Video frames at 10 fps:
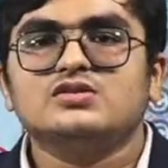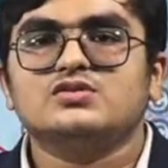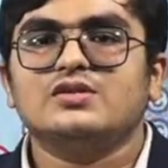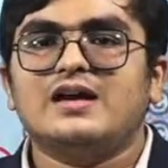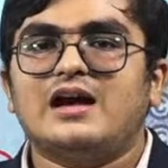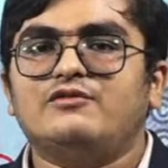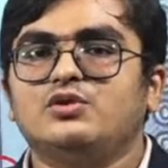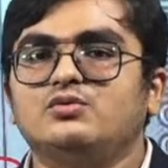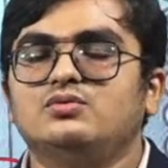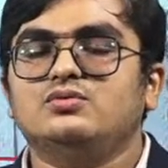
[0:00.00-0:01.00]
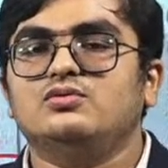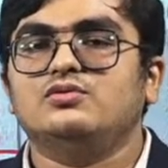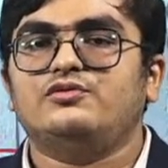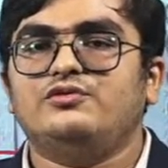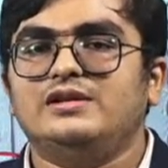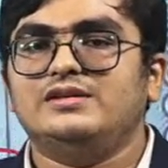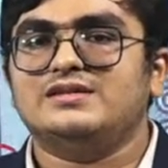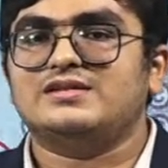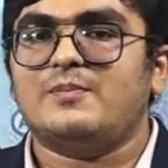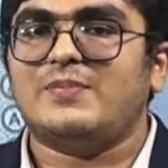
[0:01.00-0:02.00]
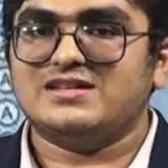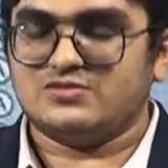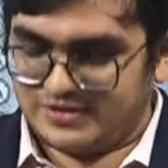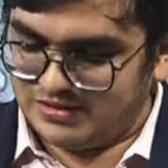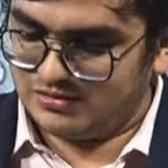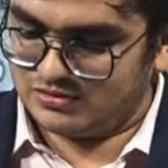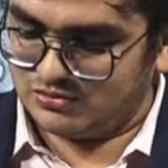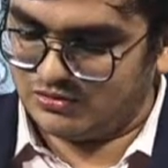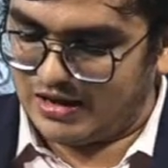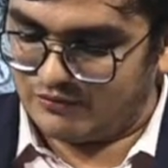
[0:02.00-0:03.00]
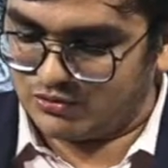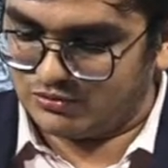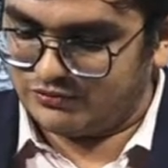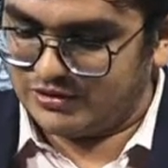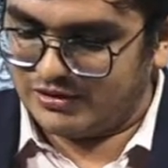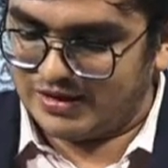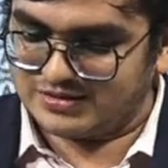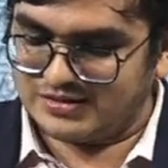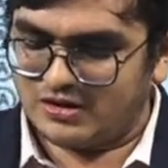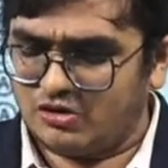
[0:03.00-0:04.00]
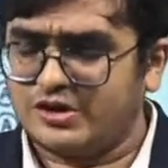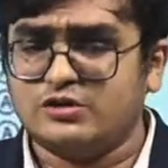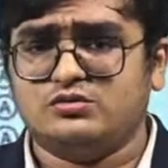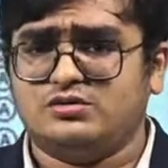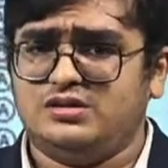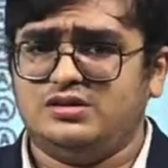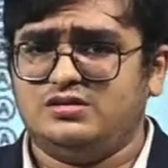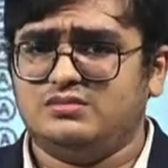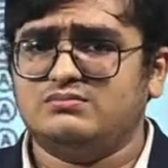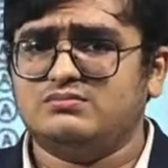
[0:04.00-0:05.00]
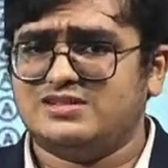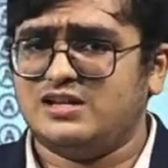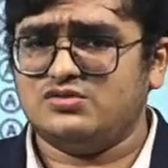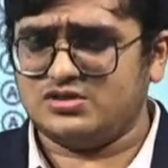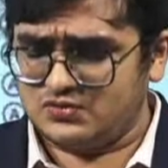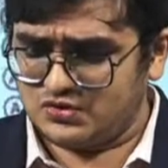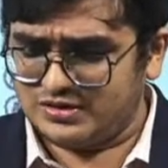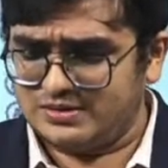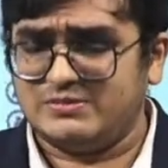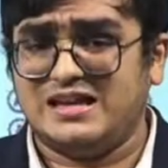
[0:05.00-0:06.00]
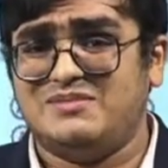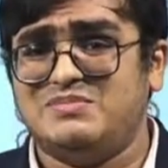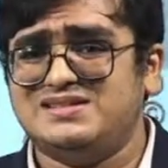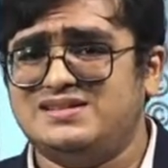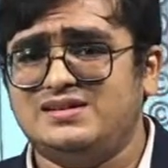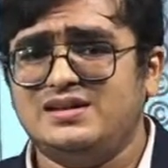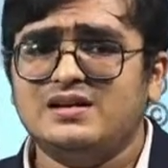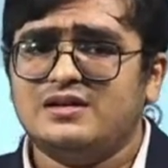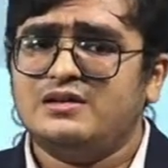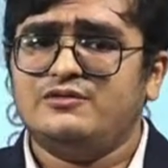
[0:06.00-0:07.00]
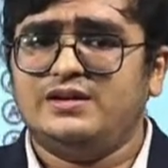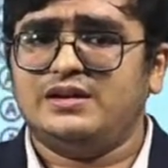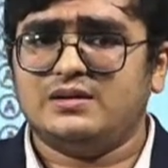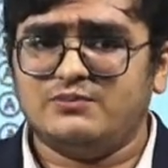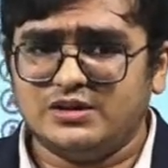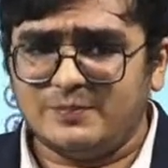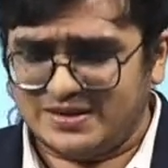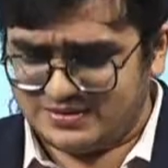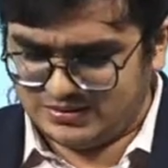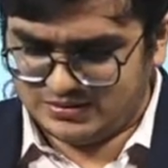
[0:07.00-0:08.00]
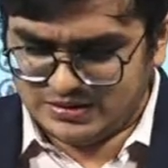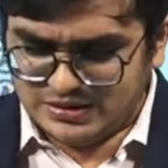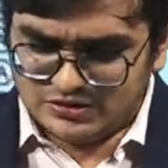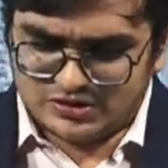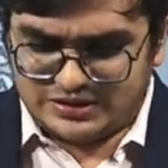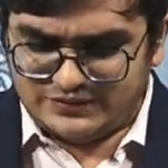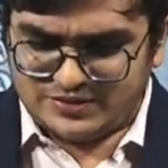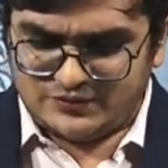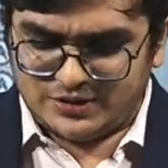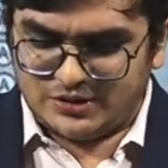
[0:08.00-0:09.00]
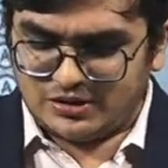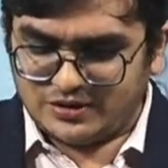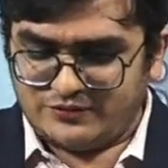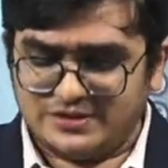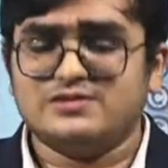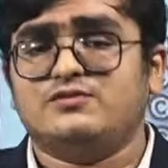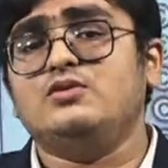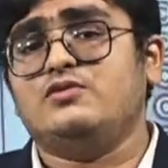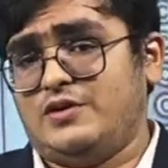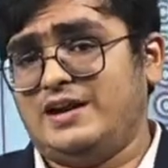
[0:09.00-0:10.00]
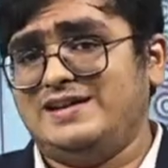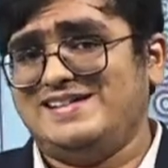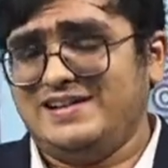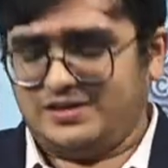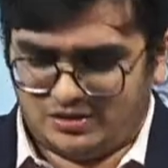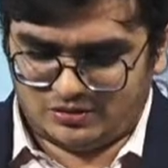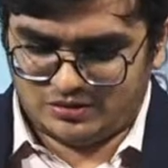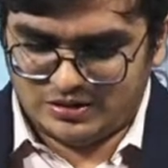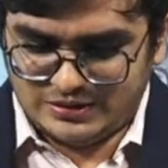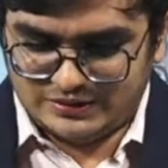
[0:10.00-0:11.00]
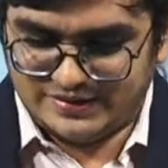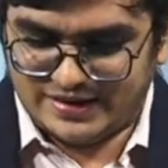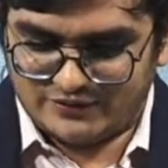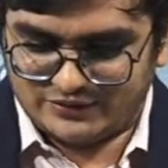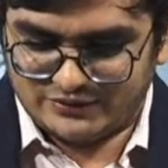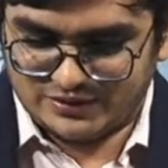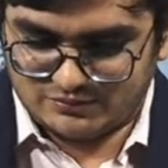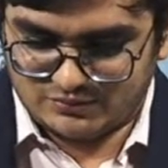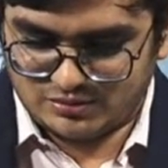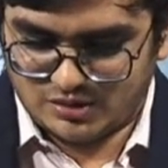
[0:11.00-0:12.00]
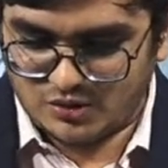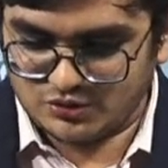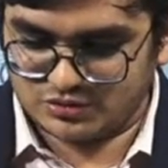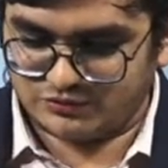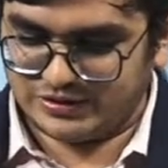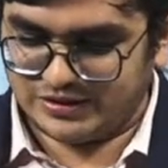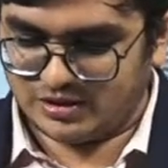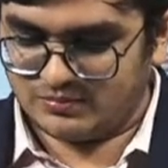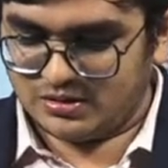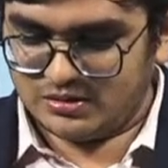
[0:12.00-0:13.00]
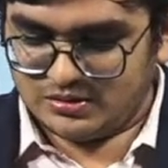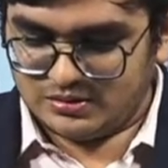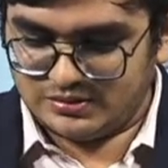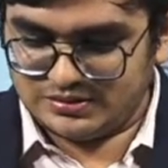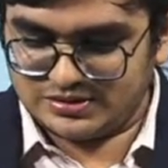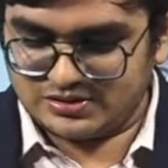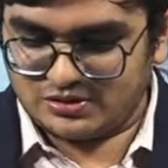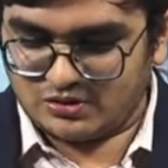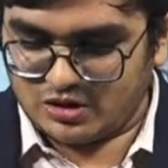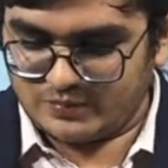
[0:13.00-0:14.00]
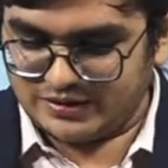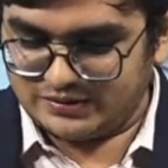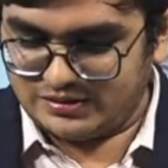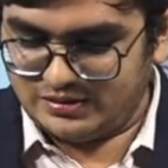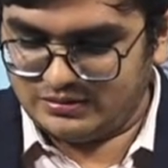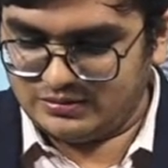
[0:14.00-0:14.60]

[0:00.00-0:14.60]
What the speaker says: So you have to fill this up as well. So you have to fill your answer according to the solutions that you get, A, B, C, D. Fill it up with a pencil. So even for your reference, if you forget it later on, they have given how you should fill it up. This is the wrong method